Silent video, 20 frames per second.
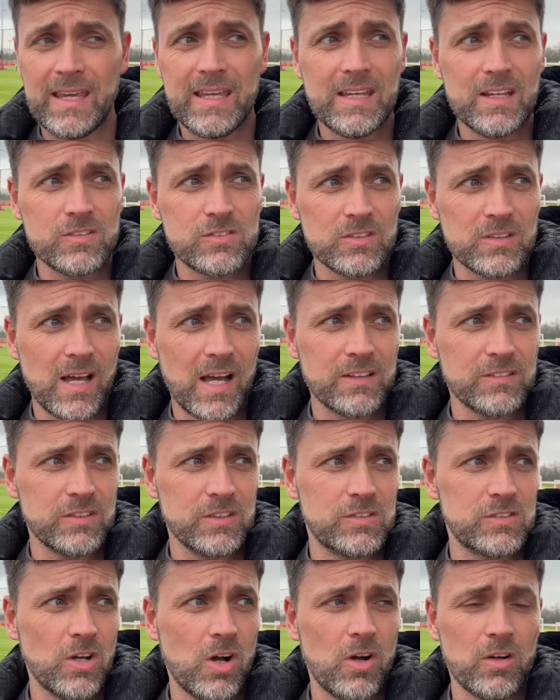He isn't
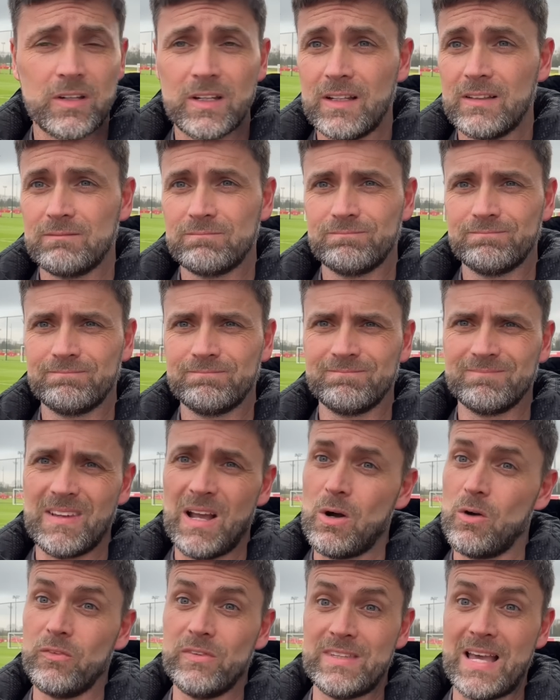actually talking
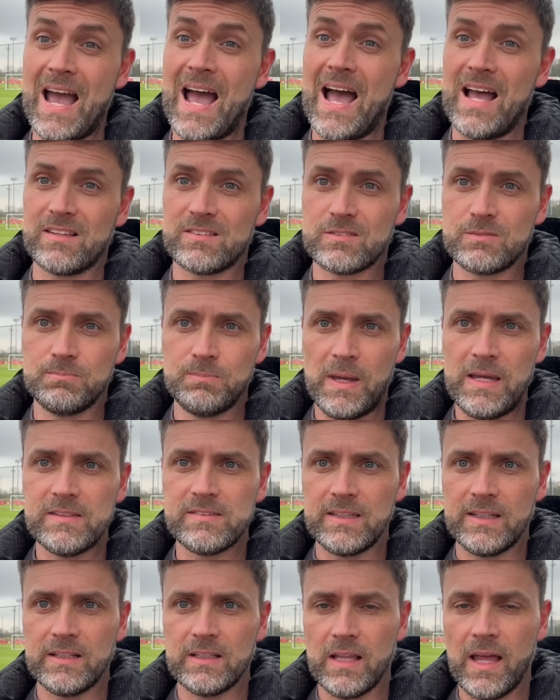out of his ass,
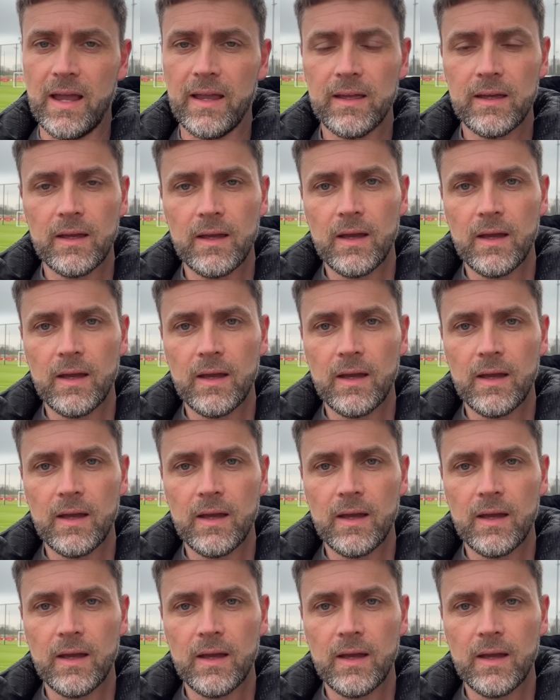basically.